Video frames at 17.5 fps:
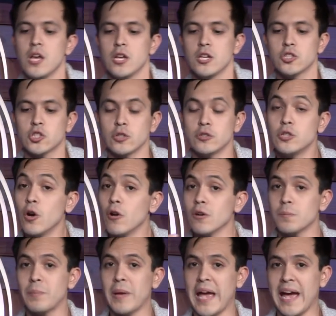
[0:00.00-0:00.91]
So
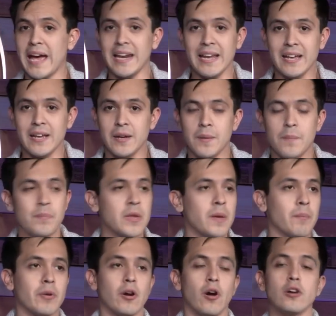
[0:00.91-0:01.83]
don't panic,
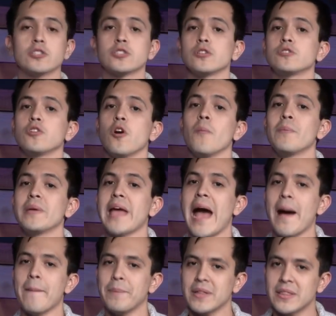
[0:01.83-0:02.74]
but also don't be
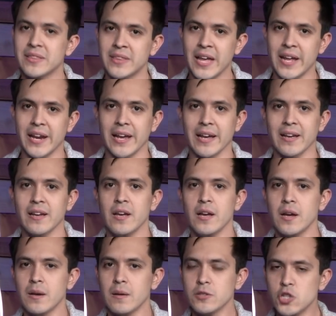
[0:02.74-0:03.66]
apathetic.
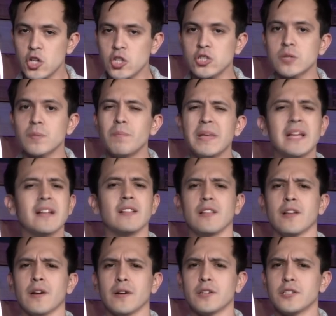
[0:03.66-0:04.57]
Just be
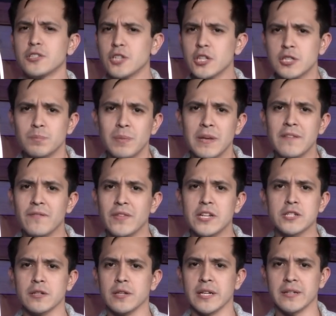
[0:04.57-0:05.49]
alert, just be
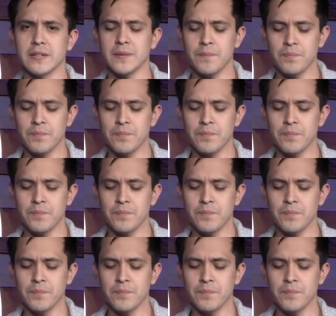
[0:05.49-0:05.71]
vigilant.